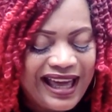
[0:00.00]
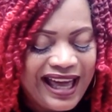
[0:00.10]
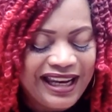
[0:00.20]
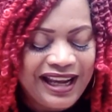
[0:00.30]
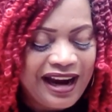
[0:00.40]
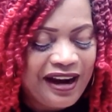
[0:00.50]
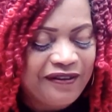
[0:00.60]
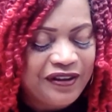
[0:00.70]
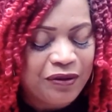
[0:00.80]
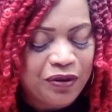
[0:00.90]
why did
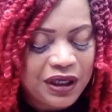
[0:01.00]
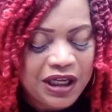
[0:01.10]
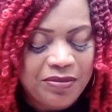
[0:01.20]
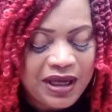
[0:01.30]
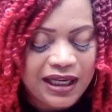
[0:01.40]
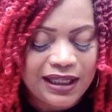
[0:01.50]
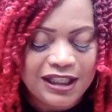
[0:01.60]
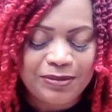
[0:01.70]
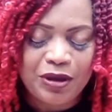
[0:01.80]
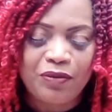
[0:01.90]
Hierophant want to come out again?
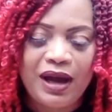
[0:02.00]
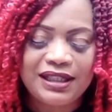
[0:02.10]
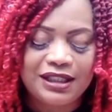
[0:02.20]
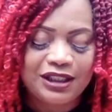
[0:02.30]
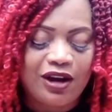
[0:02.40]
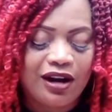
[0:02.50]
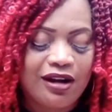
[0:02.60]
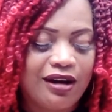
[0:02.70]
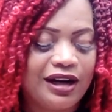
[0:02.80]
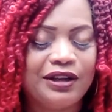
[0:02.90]
Spirit, why is the star
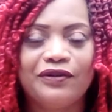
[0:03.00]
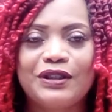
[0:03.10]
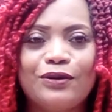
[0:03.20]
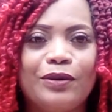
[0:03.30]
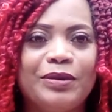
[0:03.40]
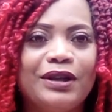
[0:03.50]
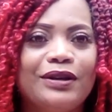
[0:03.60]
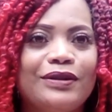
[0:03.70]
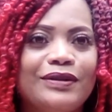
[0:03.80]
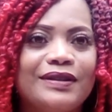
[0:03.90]
card here for
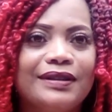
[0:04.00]
Scorpios?